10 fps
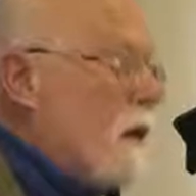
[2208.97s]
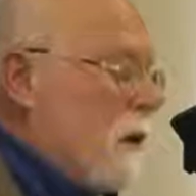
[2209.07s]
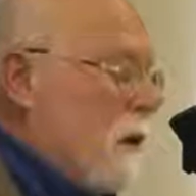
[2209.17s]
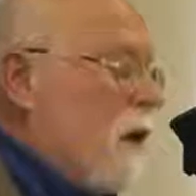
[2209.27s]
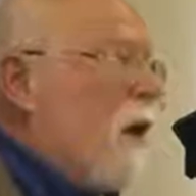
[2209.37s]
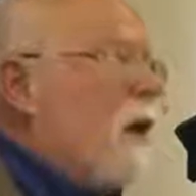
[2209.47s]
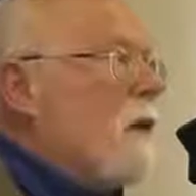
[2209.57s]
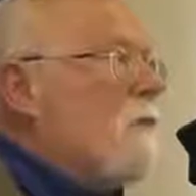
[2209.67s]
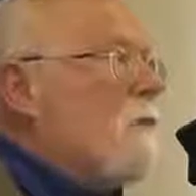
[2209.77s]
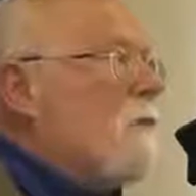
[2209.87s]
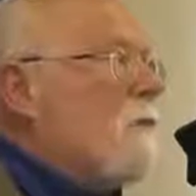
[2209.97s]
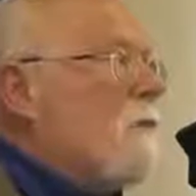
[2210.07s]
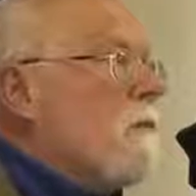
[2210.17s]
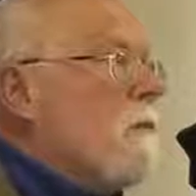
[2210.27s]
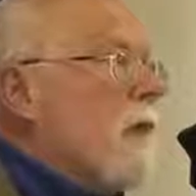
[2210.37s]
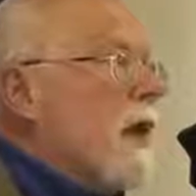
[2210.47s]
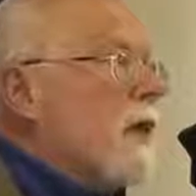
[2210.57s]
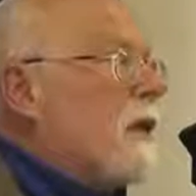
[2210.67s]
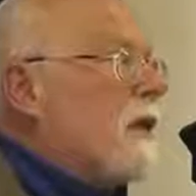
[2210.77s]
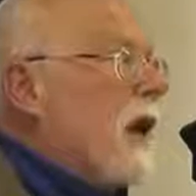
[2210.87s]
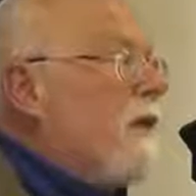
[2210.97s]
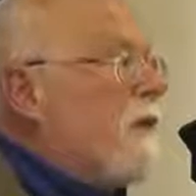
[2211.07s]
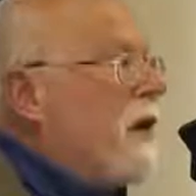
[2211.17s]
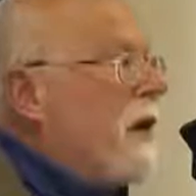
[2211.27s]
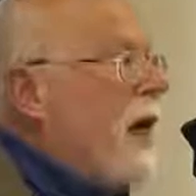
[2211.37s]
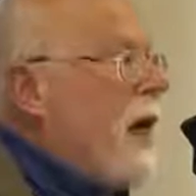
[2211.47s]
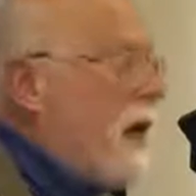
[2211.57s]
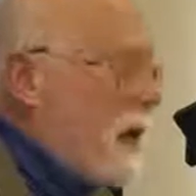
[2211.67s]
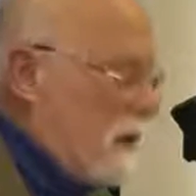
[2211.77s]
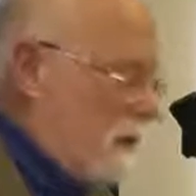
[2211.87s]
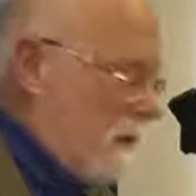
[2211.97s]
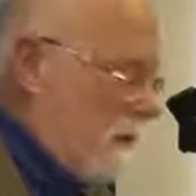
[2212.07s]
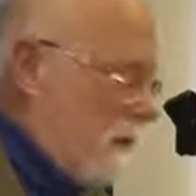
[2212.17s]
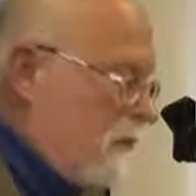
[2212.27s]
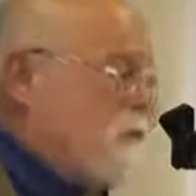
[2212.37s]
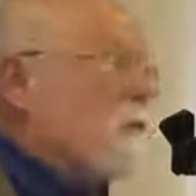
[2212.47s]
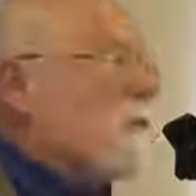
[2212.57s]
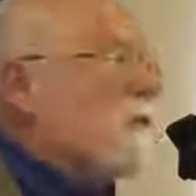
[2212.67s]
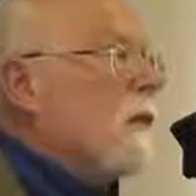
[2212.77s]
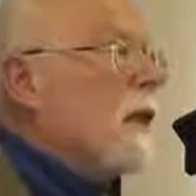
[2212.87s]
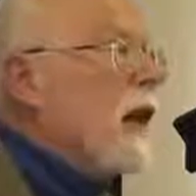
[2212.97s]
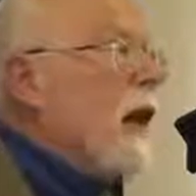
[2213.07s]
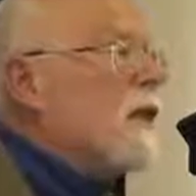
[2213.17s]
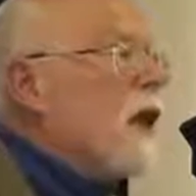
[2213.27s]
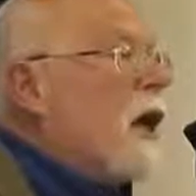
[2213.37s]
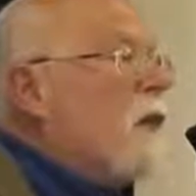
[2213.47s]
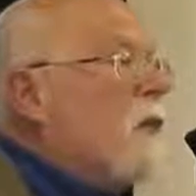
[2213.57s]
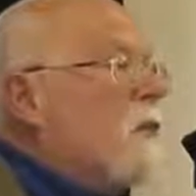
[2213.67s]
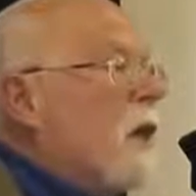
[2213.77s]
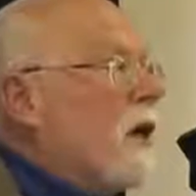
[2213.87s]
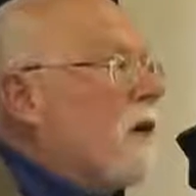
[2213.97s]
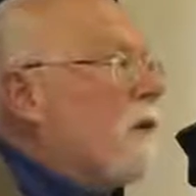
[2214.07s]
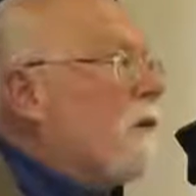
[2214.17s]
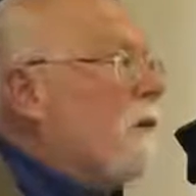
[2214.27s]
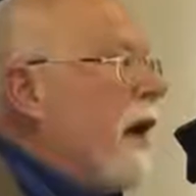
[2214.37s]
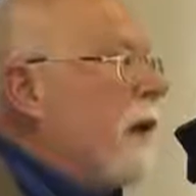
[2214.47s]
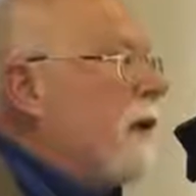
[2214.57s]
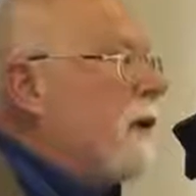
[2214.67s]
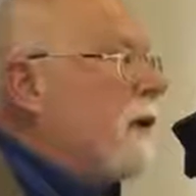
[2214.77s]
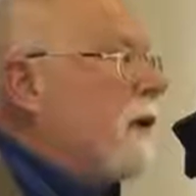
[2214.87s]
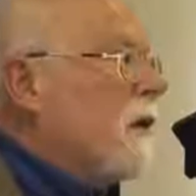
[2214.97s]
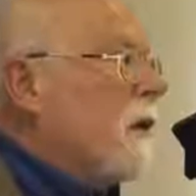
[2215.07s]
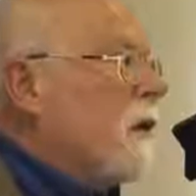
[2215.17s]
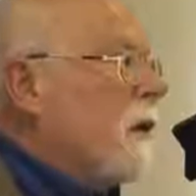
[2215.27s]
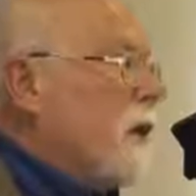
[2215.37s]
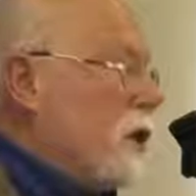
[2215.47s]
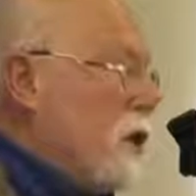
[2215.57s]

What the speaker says: Quilliam mixed every day as a close personal friend with the chief